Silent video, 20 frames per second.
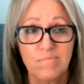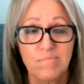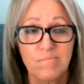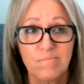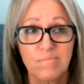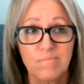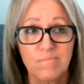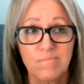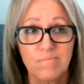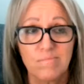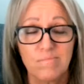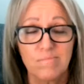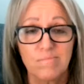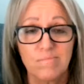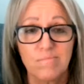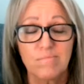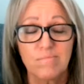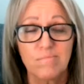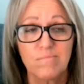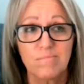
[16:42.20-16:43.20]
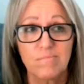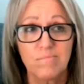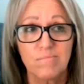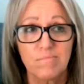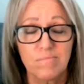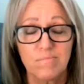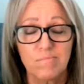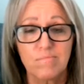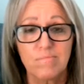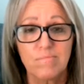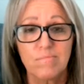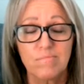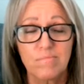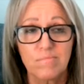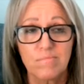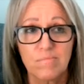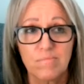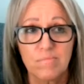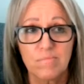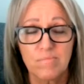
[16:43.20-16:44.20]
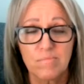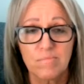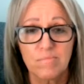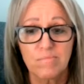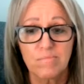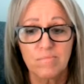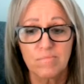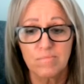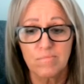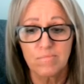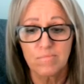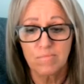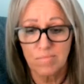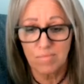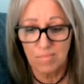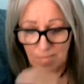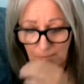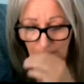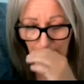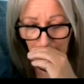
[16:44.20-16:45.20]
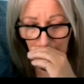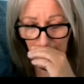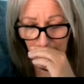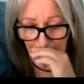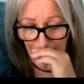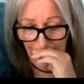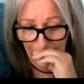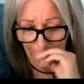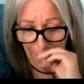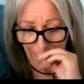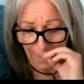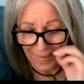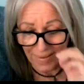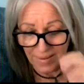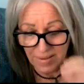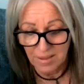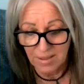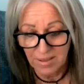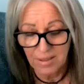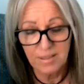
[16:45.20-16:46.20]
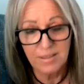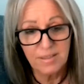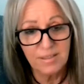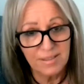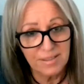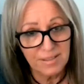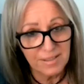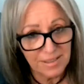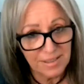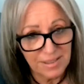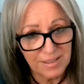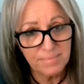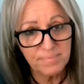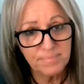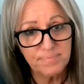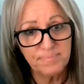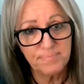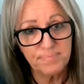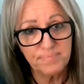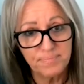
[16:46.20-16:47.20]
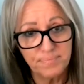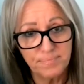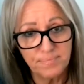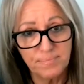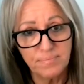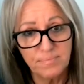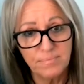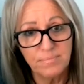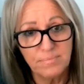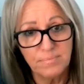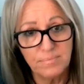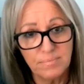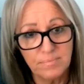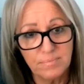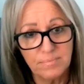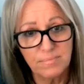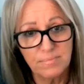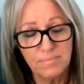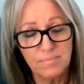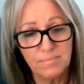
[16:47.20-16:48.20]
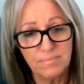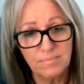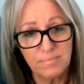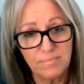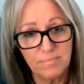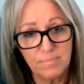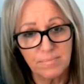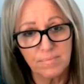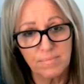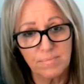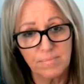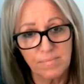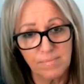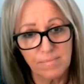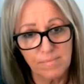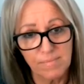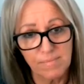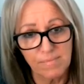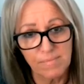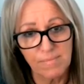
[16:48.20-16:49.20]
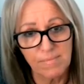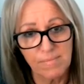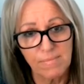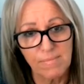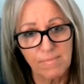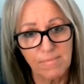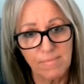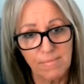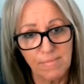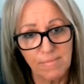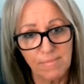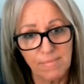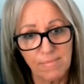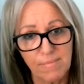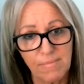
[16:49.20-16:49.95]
The person shown says nothing.